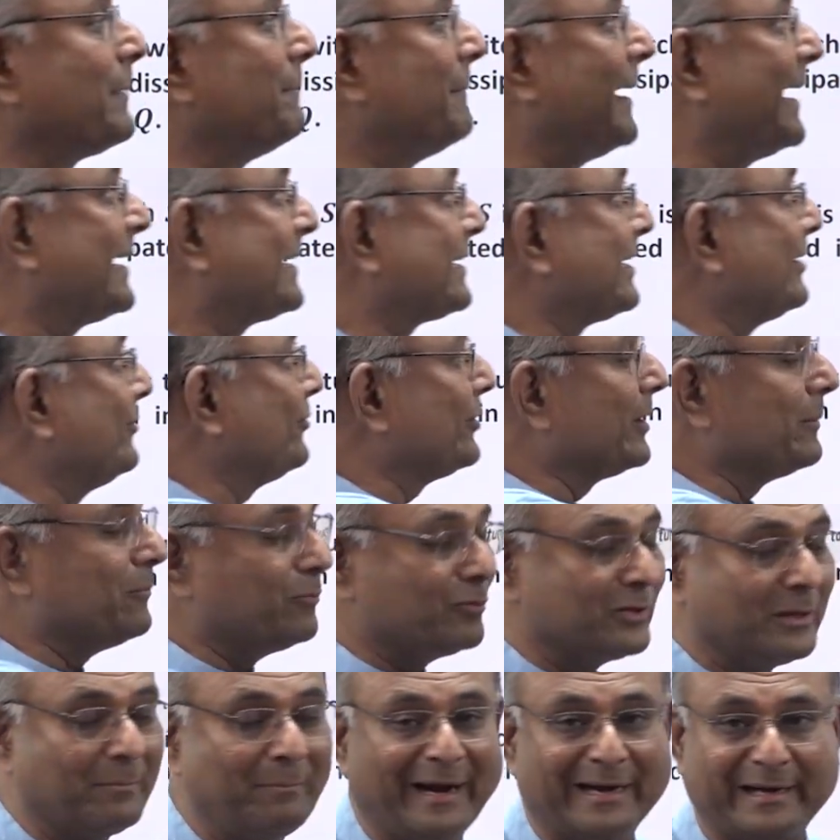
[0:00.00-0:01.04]
a battery, you
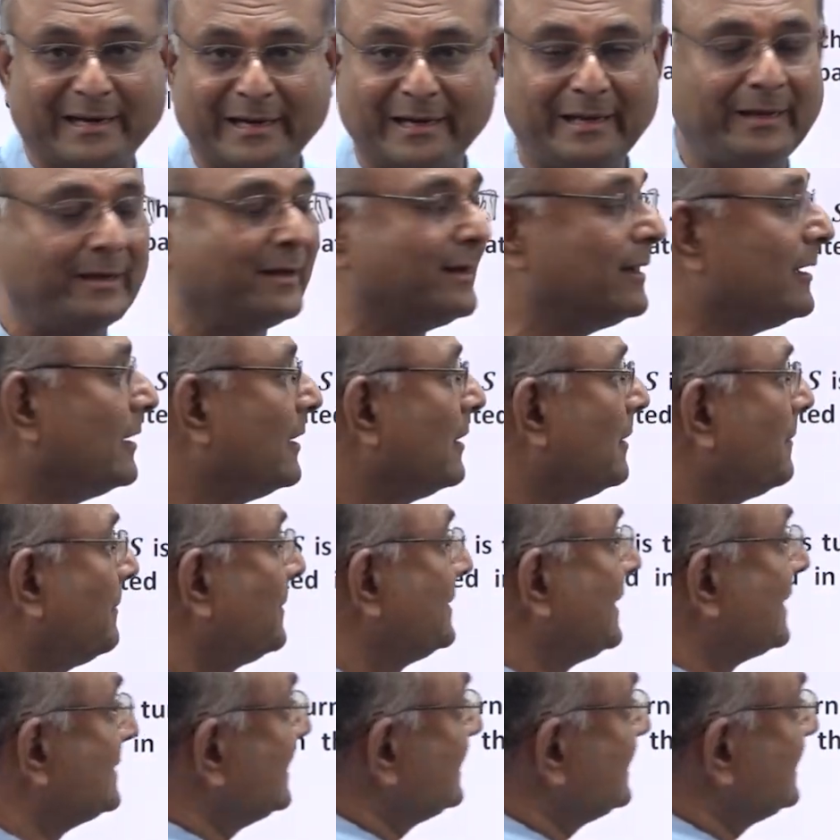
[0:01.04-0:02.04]
remove the battery, but that's